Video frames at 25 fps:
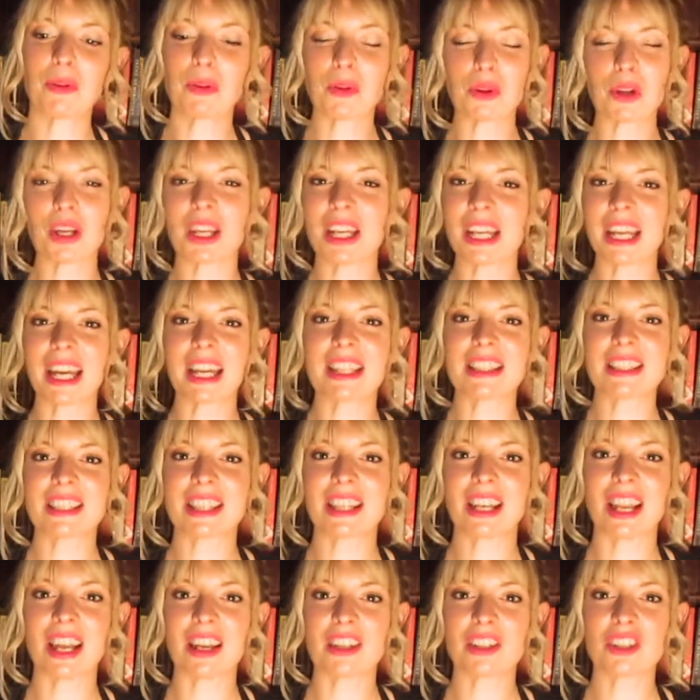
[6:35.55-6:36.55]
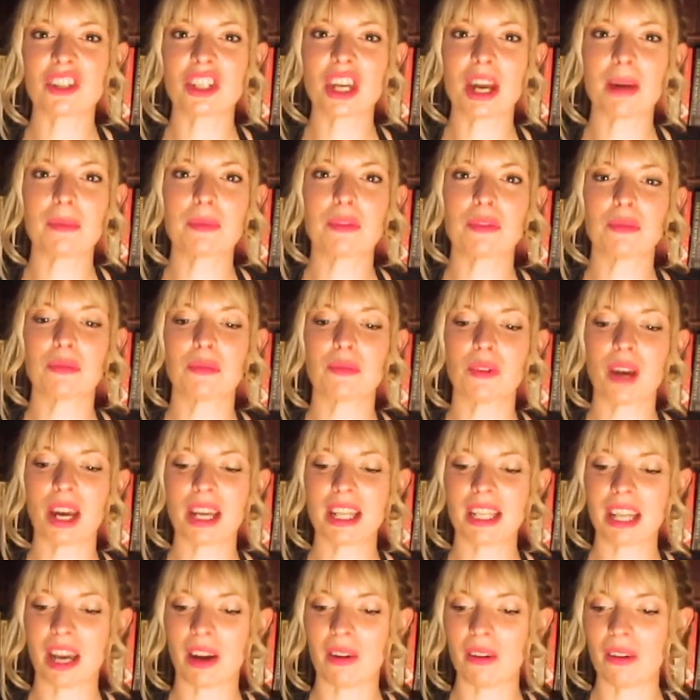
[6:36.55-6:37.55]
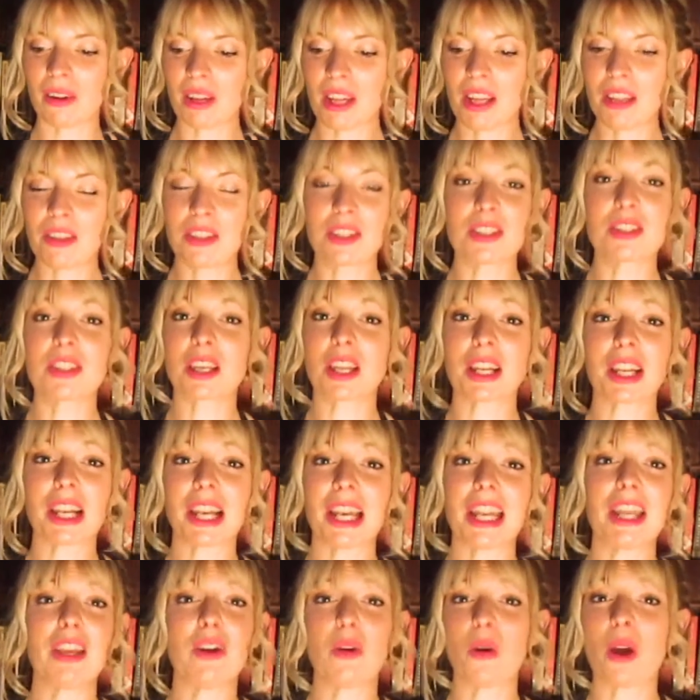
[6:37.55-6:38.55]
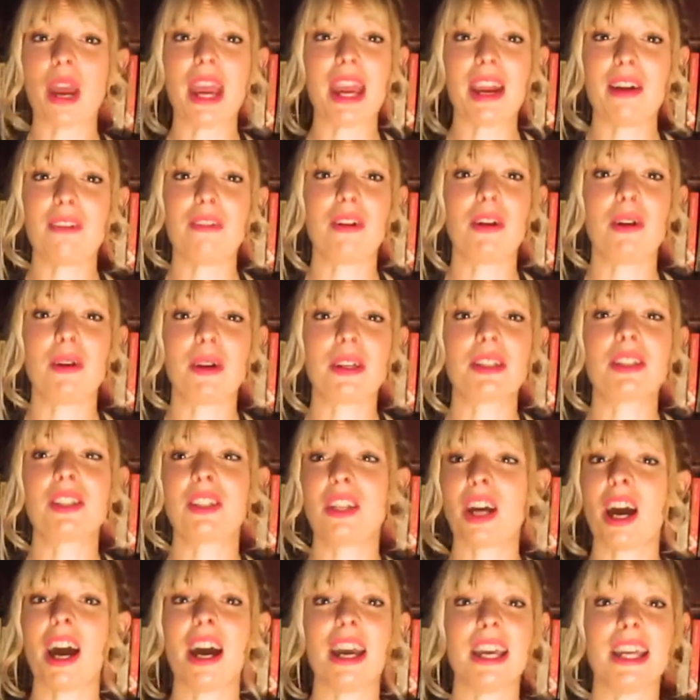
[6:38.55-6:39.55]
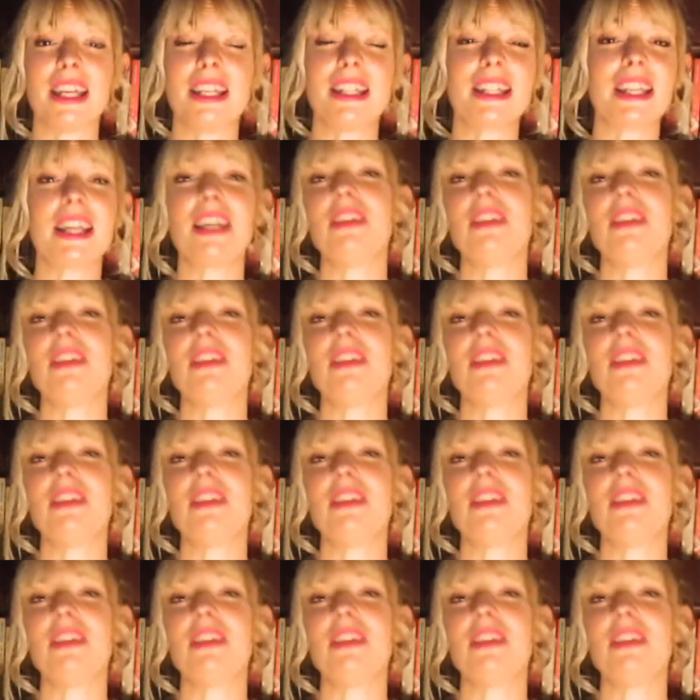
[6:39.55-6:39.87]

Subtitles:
You're not going to get to the last chapter and find out that suddenly your hero has died,